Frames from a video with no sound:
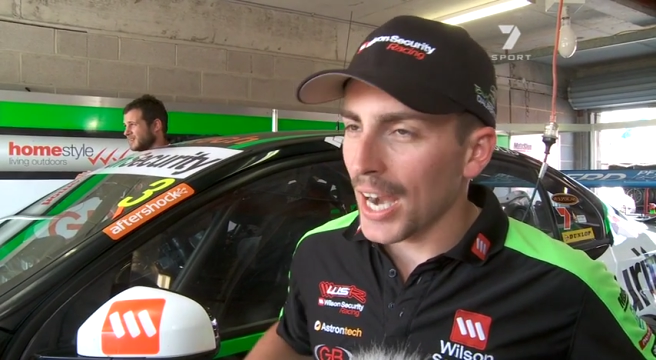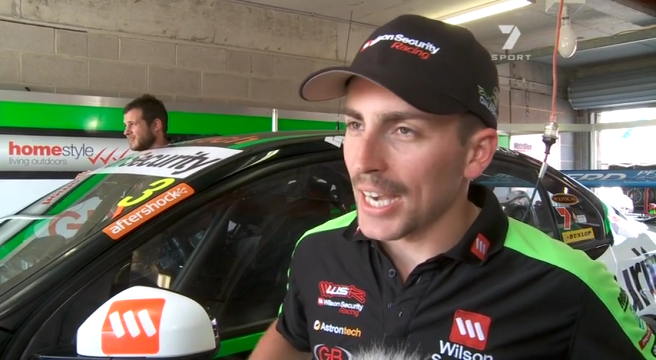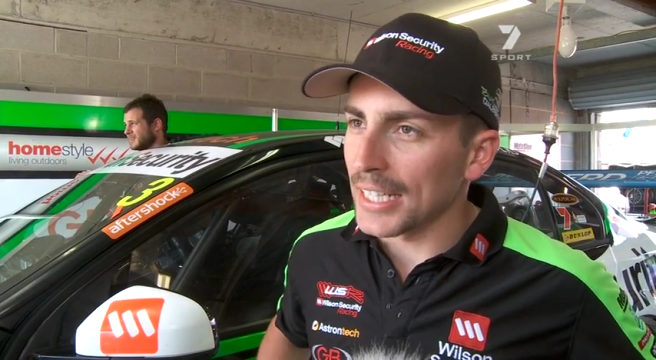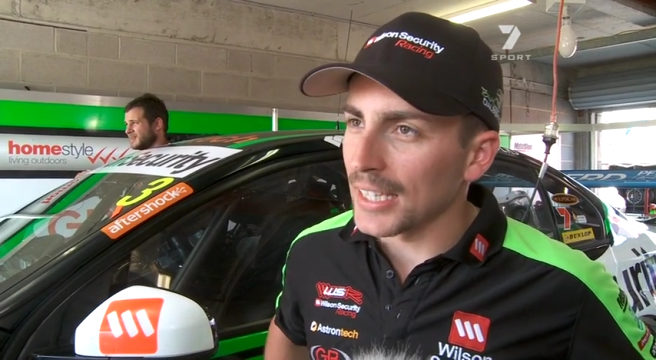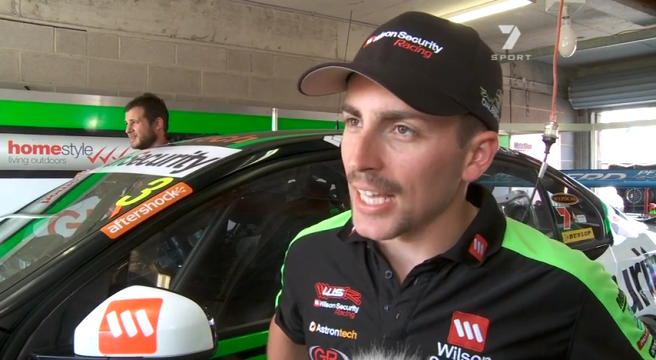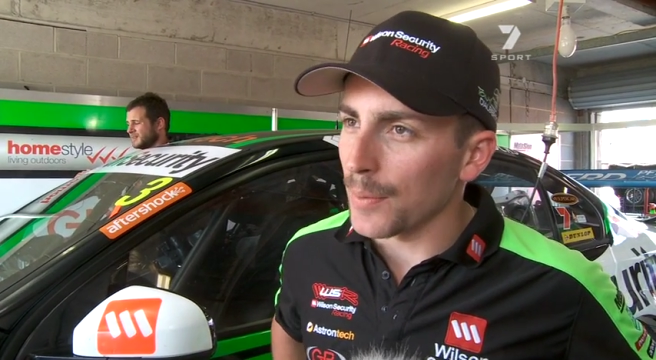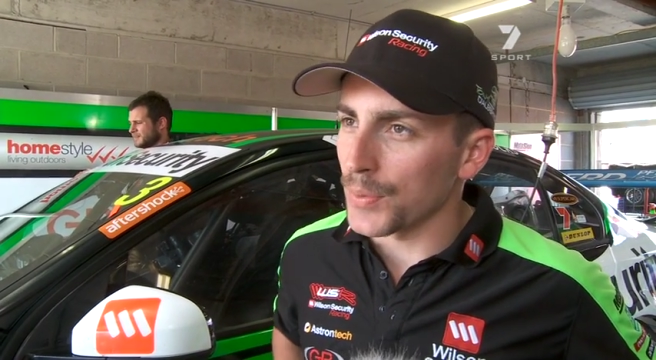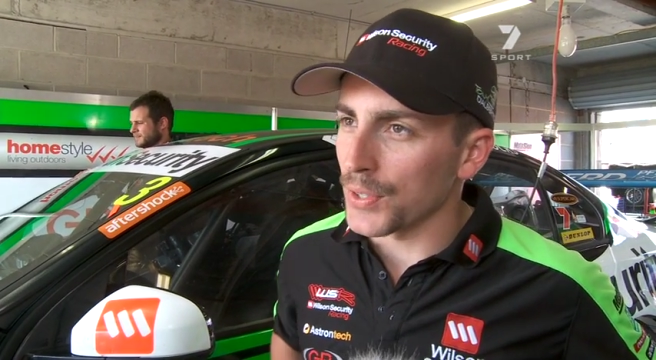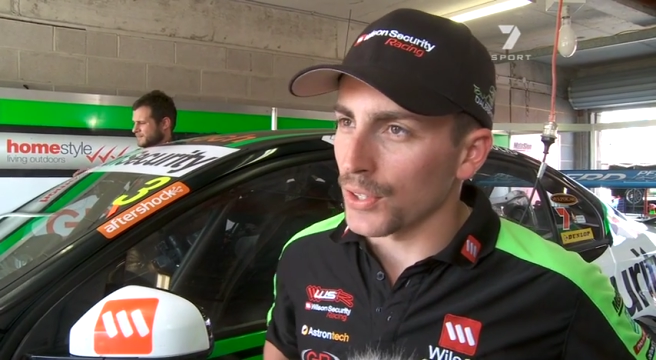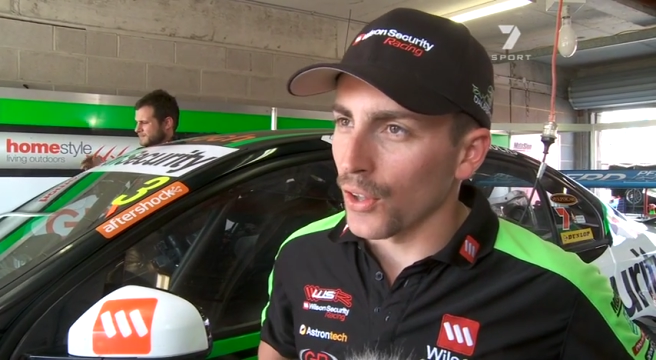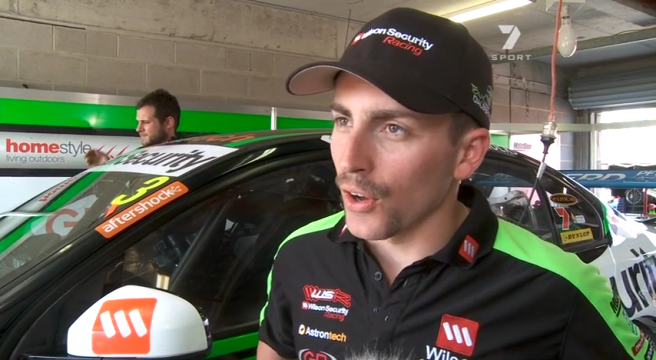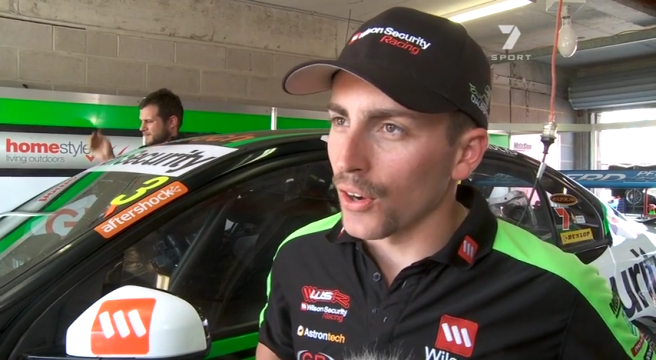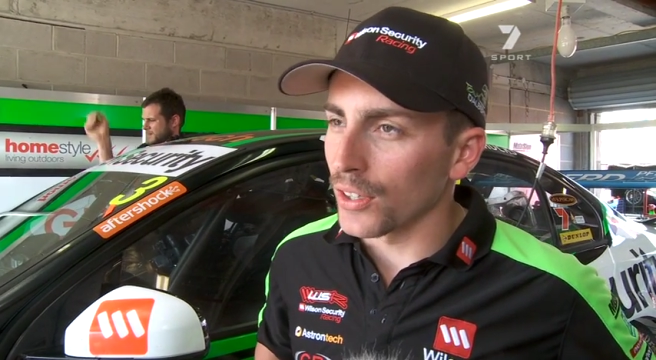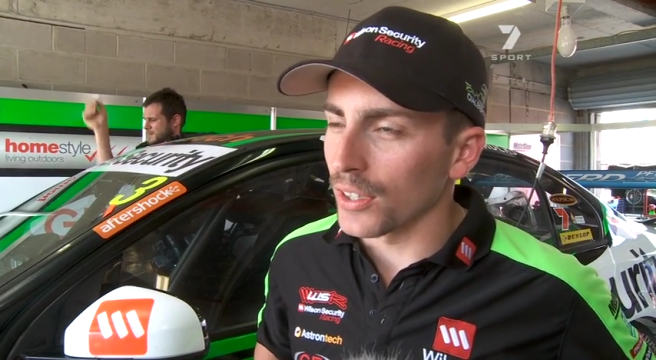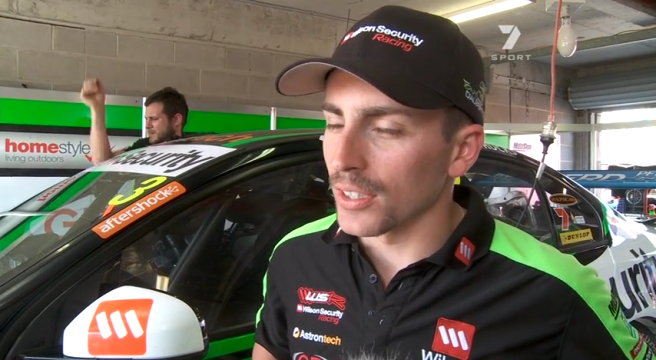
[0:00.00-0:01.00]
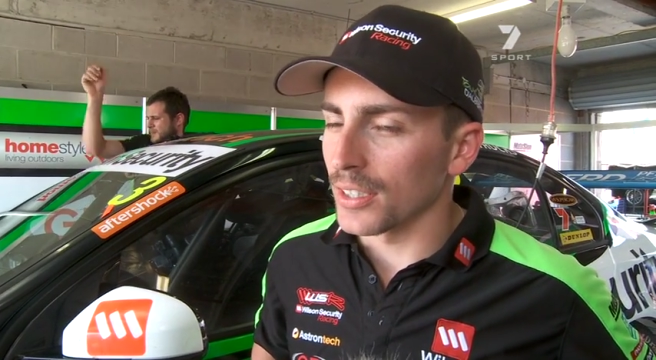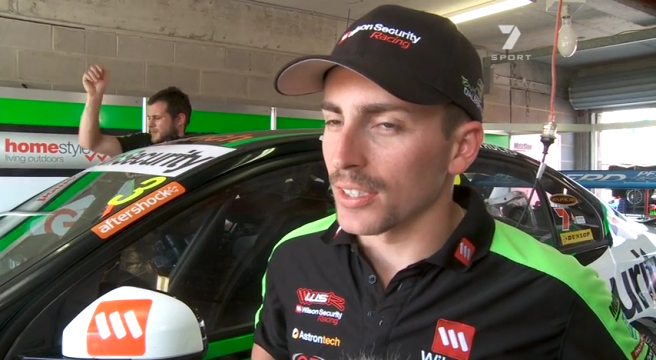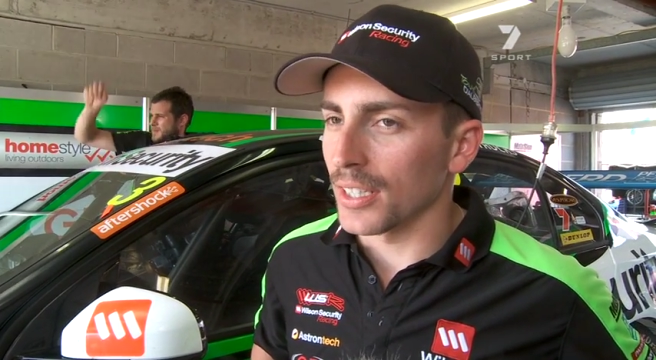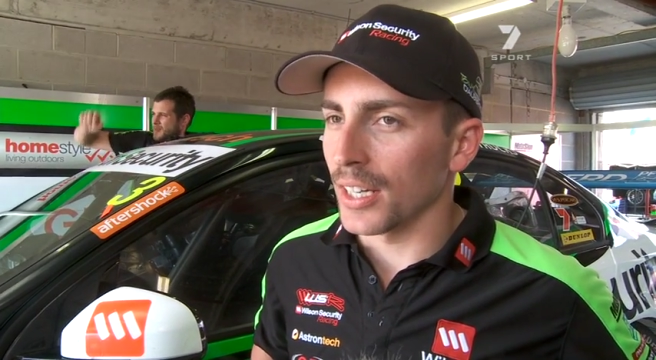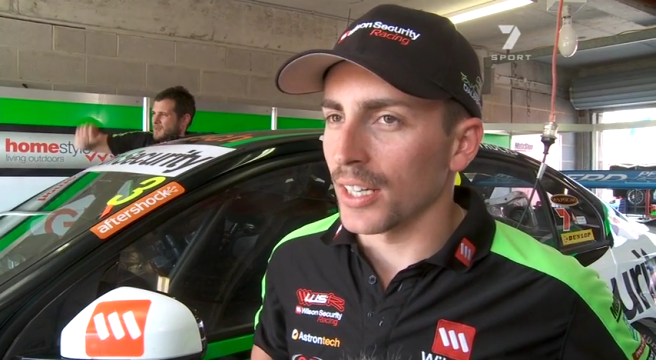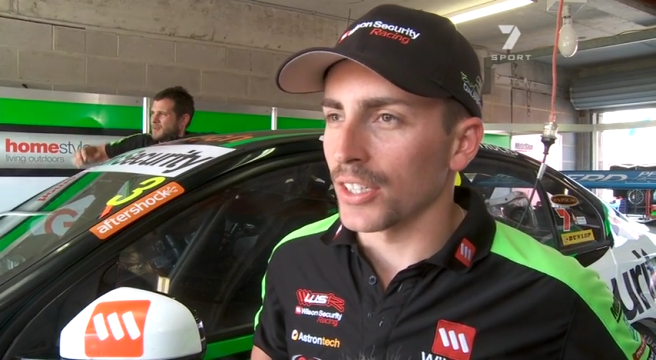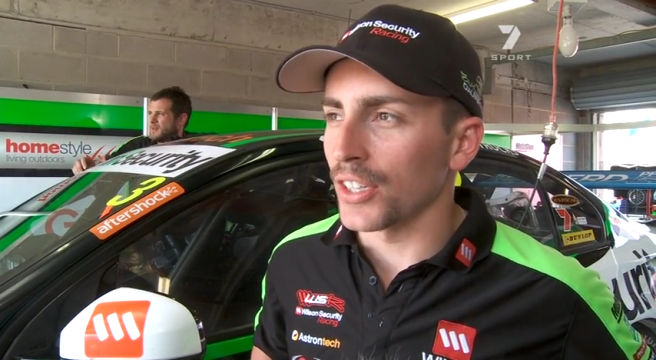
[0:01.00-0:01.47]
80 laps long
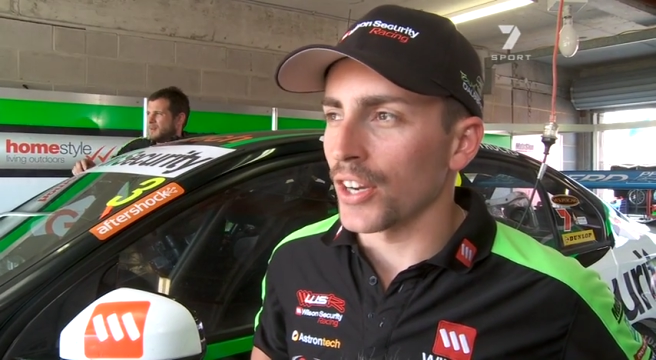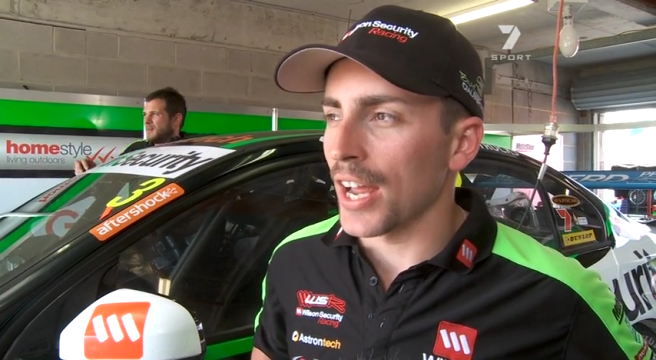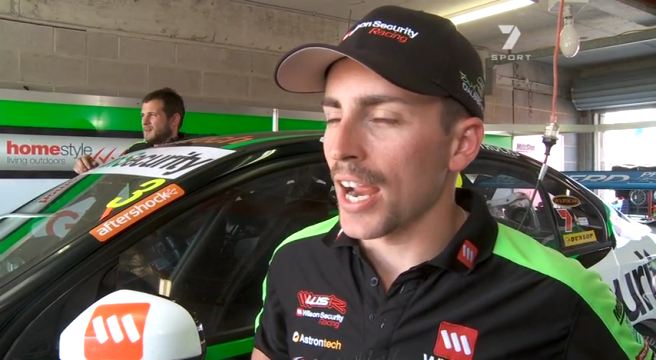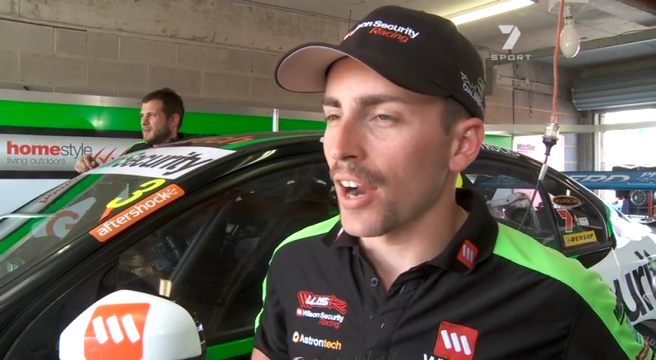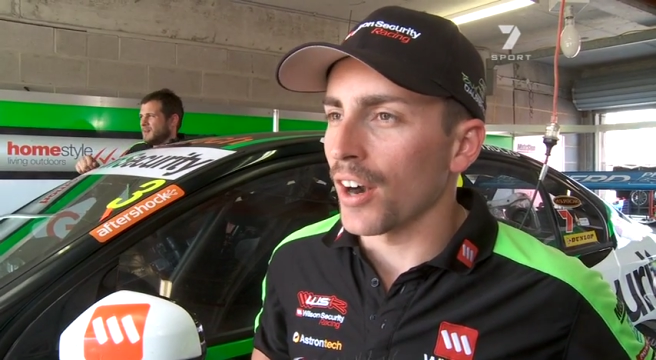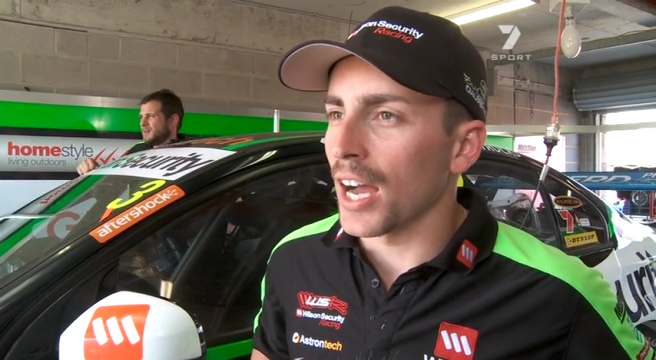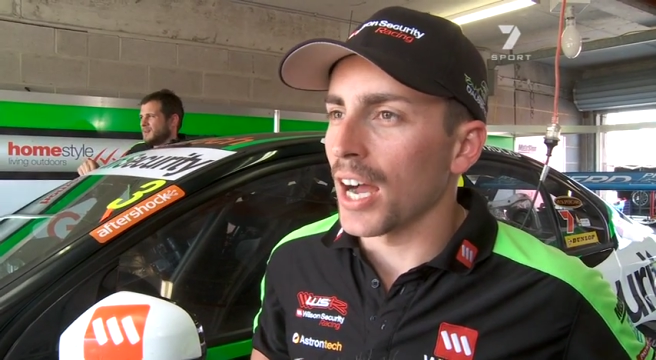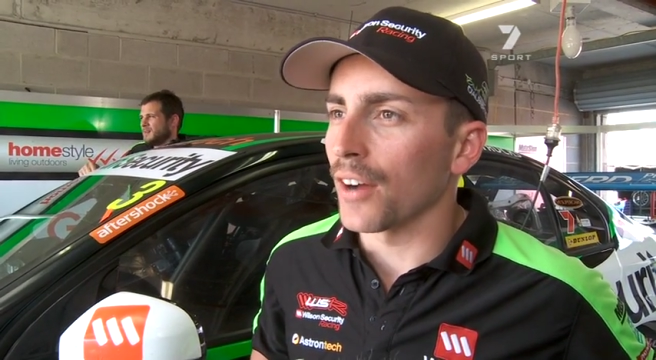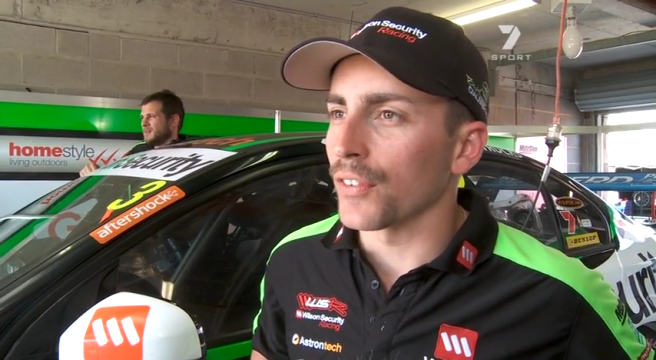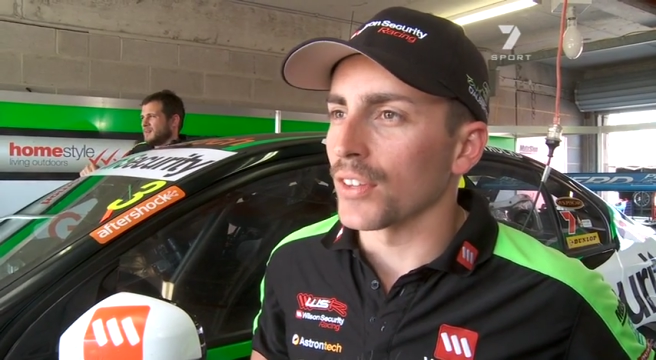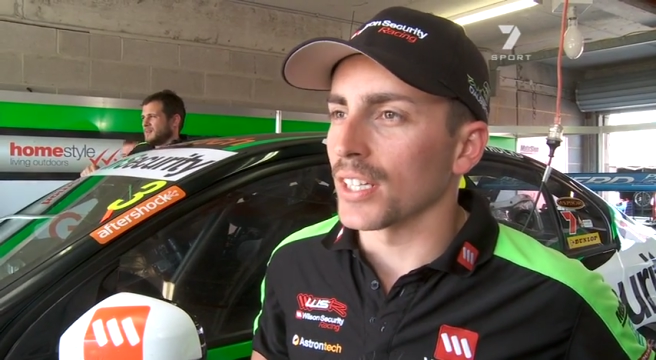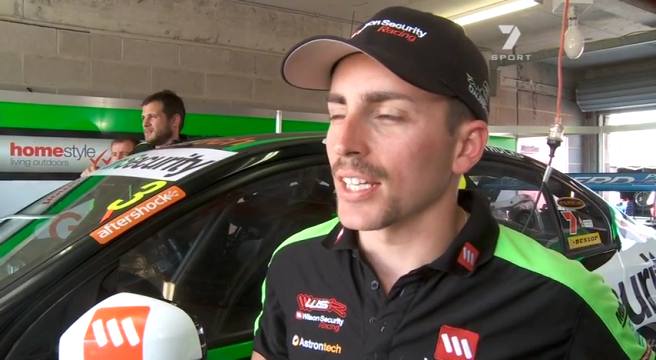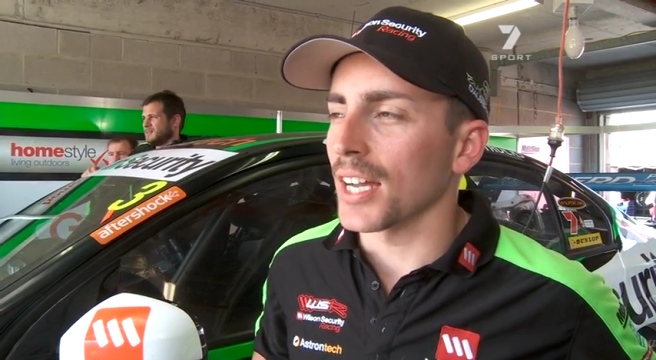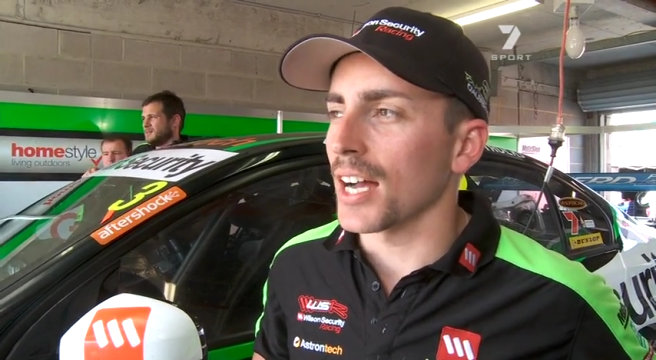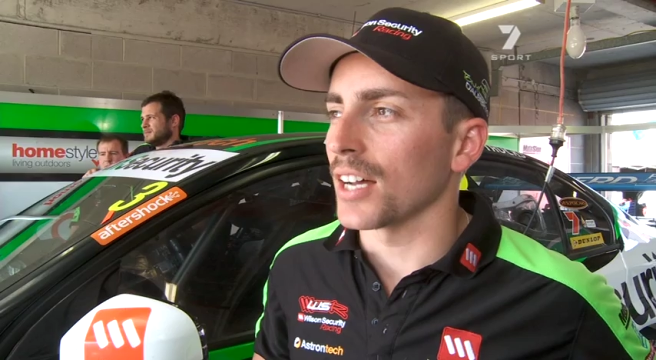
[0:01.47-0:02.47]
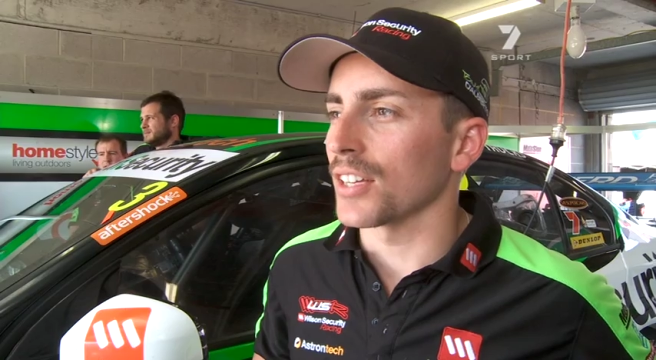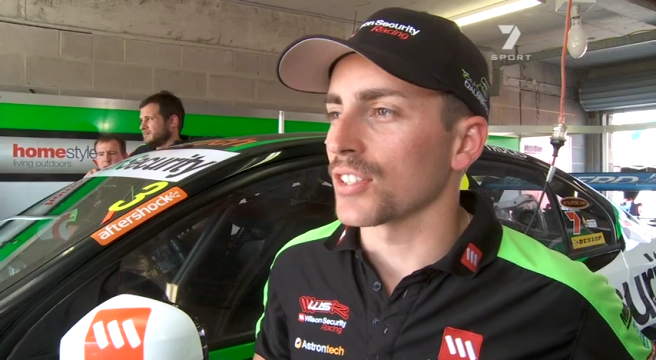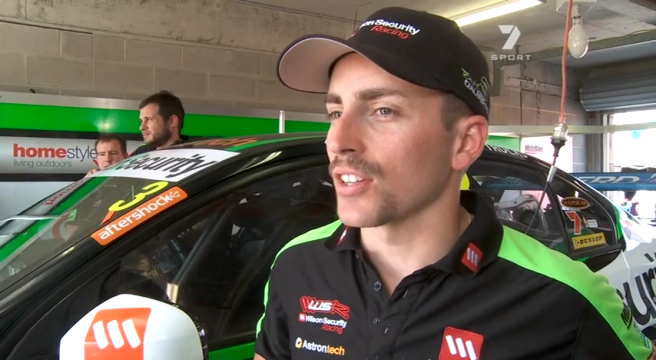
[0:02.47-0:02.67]
and, uh, you know, hour and a half in the car.